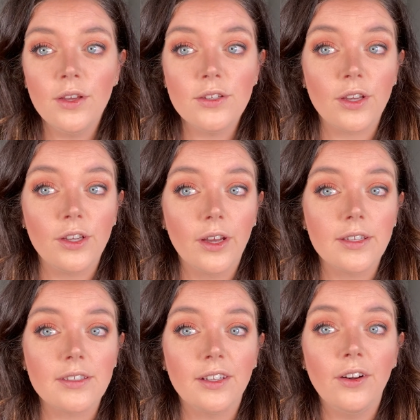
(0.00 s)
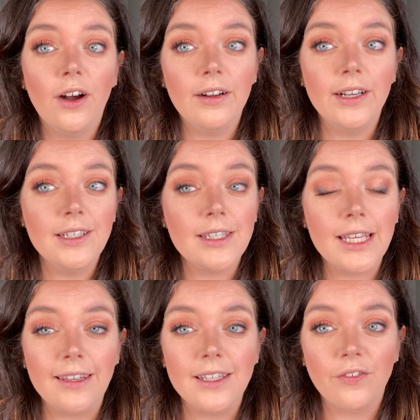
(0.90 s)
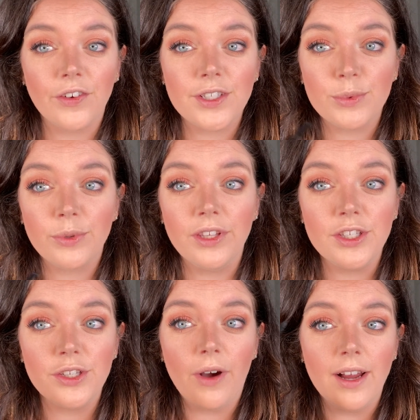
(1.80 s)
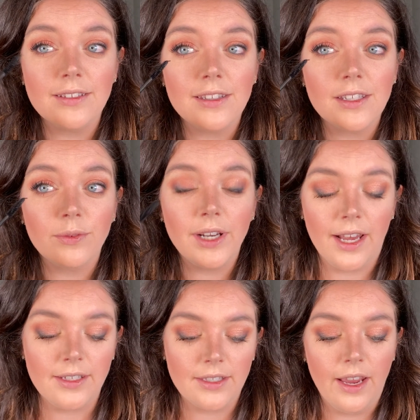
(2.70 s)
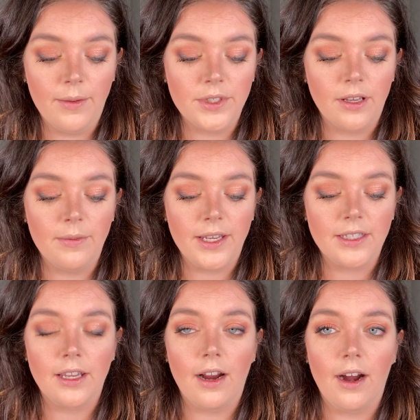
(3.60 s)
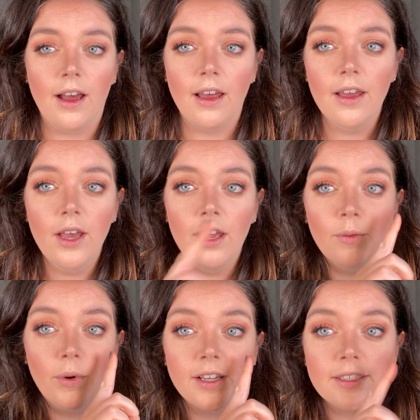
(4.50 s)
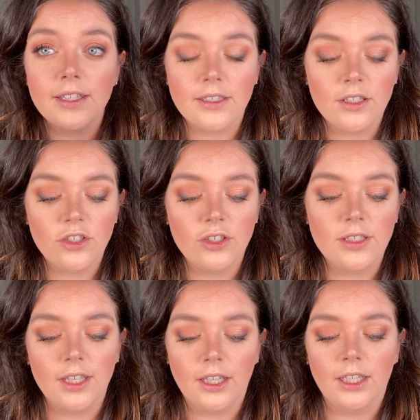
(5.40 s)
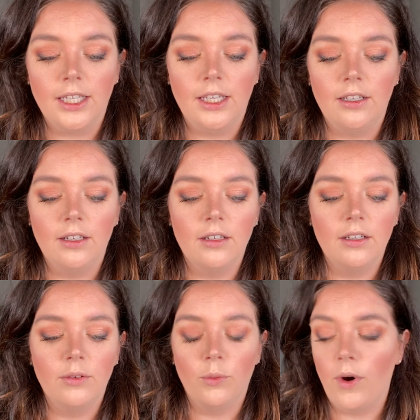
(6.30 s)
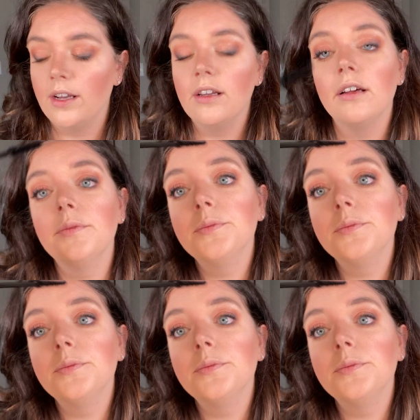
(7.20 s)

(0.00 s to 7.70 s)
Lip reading: So you guys can already see the difference between the two eyes. This one has the Amazon mascara, whereas this is just the clean one.